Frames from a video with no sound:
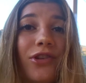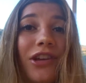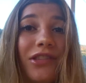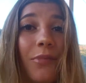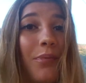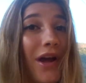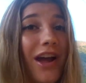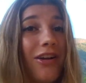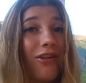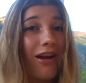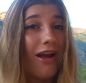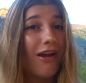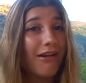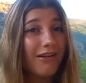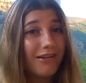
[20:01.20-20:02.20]
you like the
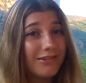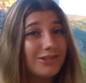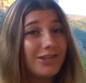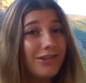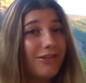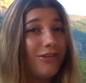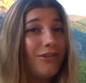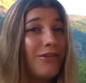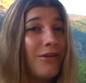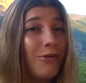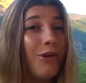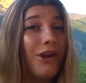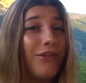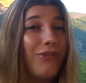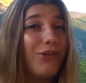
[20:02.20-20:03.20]
background, because she's cute
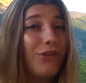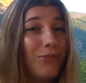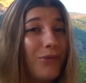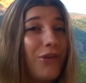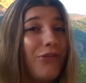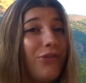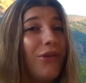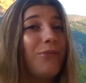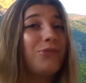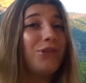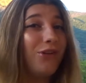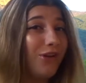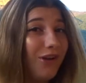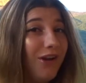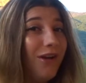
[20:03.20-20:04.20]
or whatever, give me a thumbs
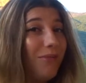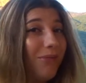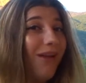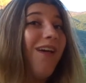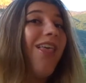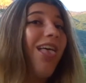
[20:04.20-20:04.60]
up.